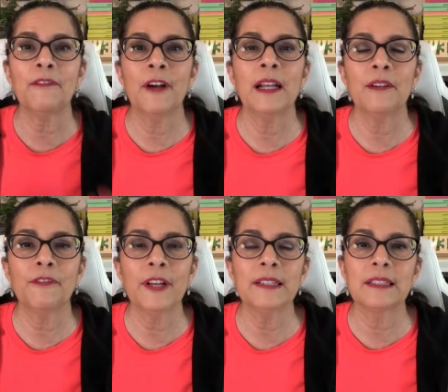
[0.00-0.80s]
find
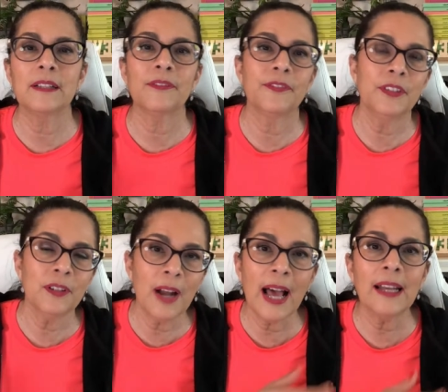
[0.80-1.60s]
offensive,
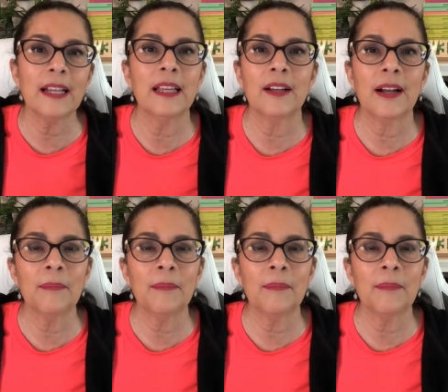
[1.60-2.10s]
you're out of here.